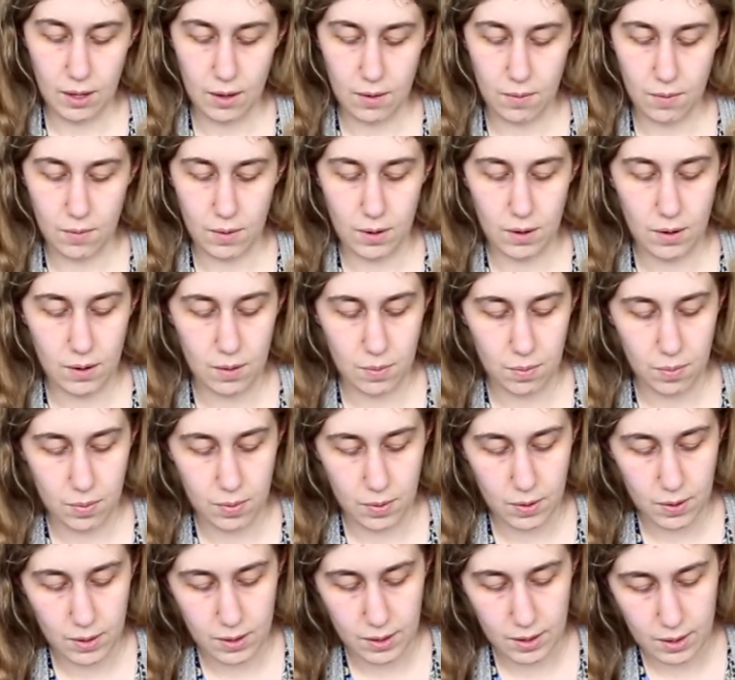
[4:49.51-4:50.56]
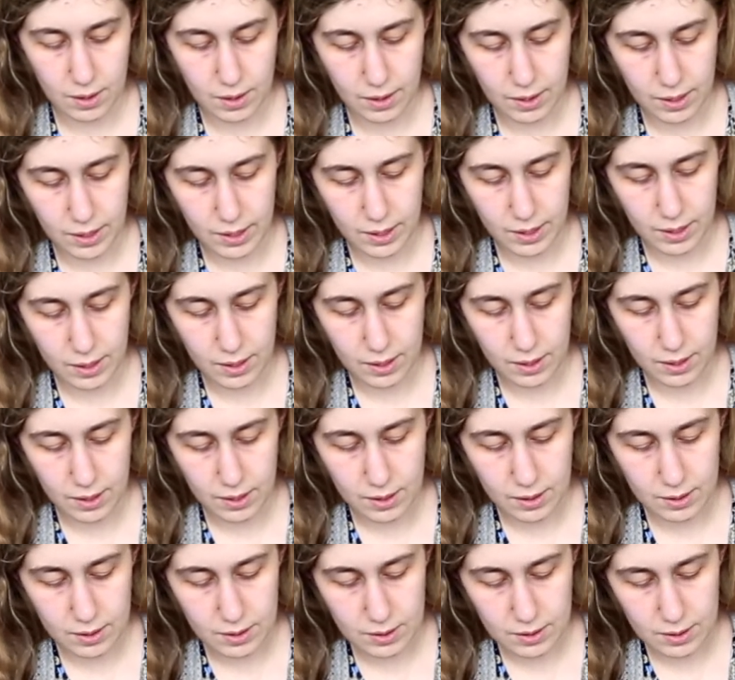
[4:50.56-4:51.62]
And we're gonna put
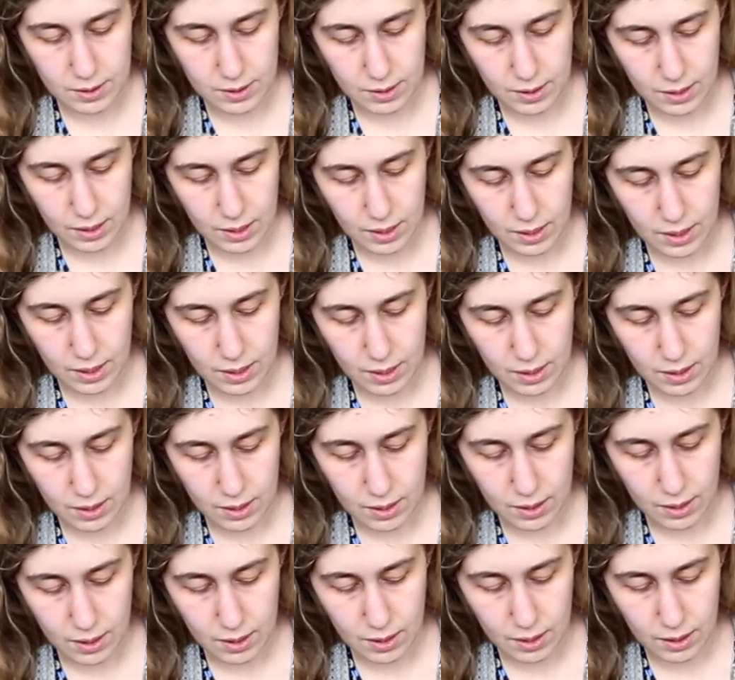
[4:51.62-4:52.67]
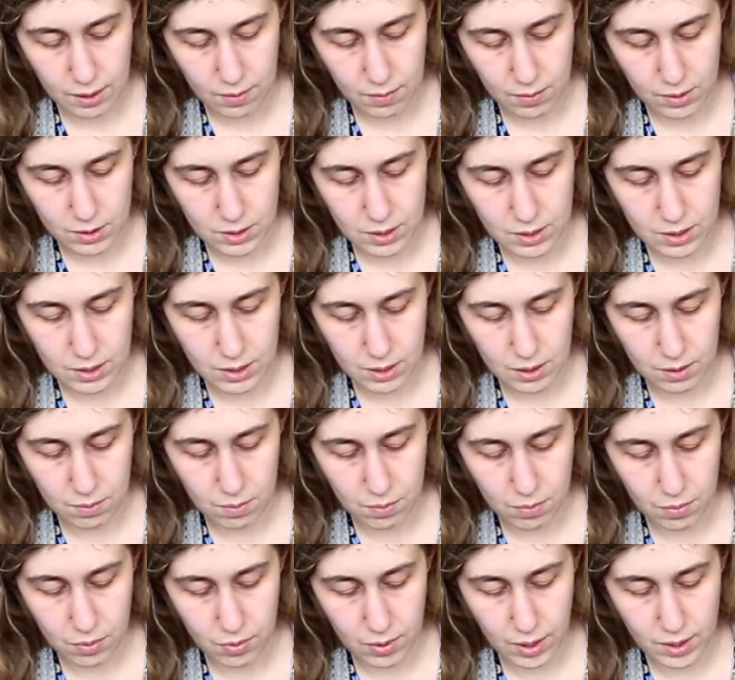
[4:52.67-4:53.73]
these in, and then we're just gonna
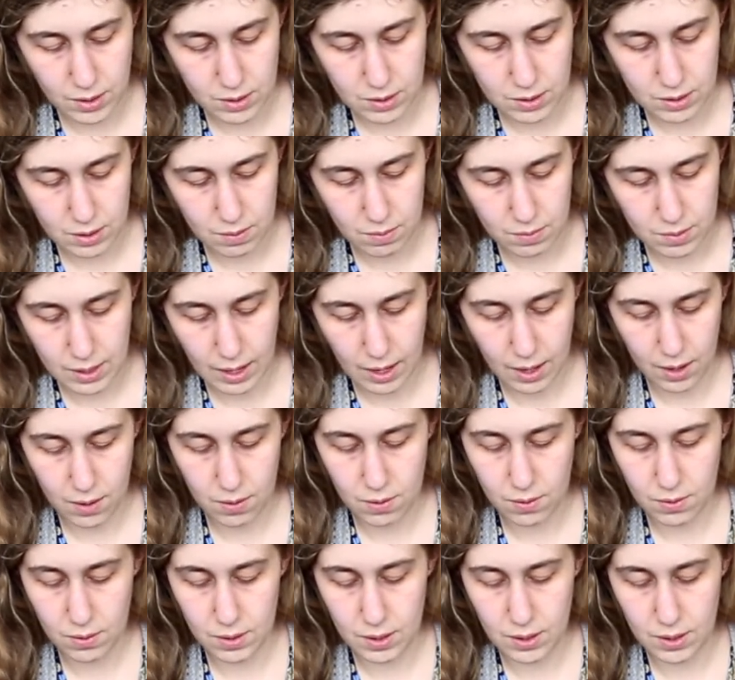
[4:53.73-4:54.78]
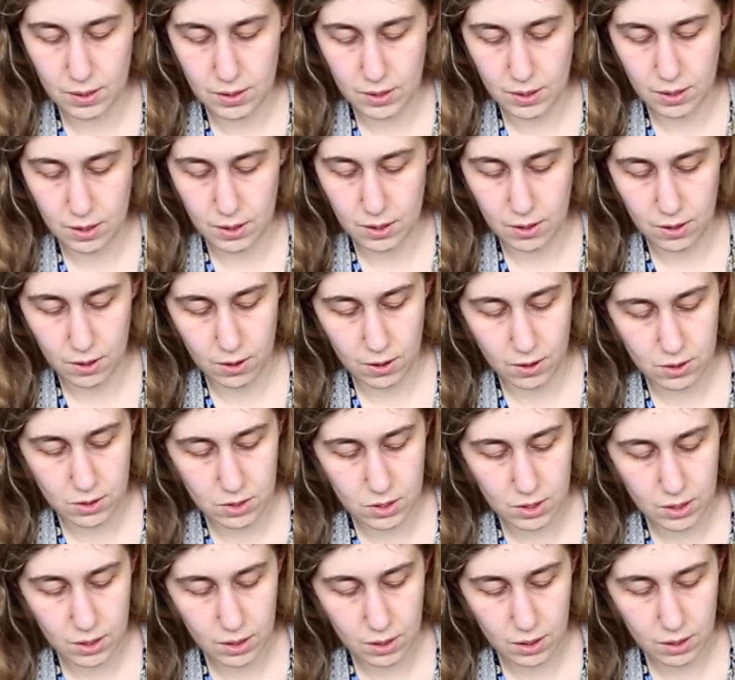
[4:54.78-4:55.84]
press them down into the dirt
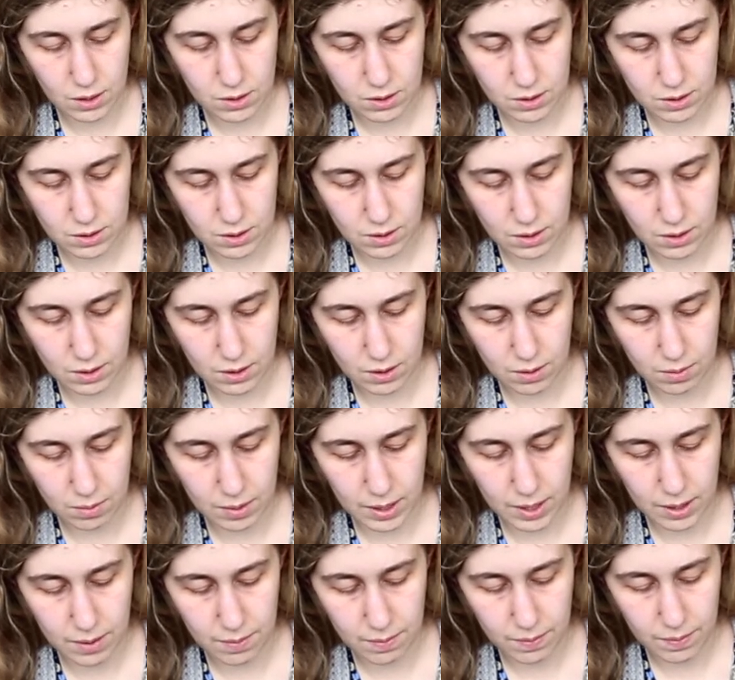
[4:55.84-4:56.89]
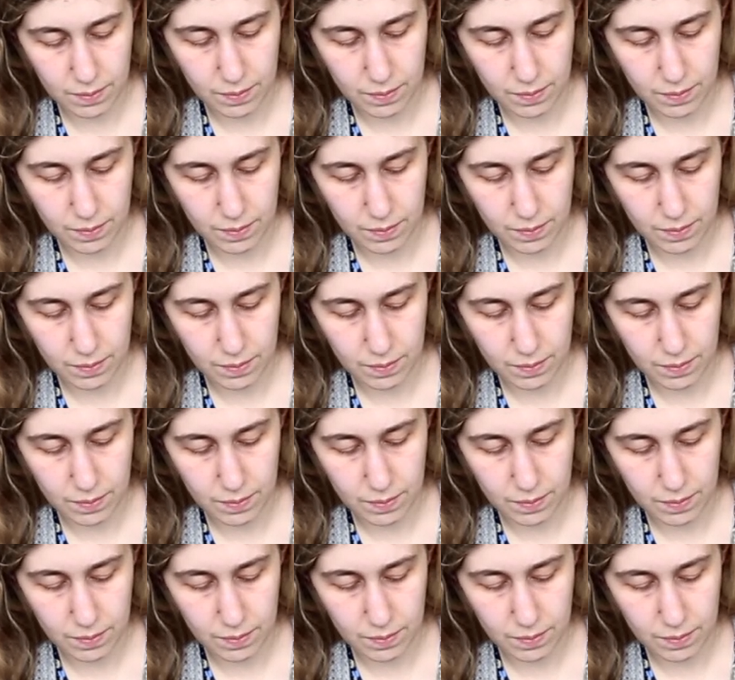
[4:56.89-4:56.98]
just a little bit.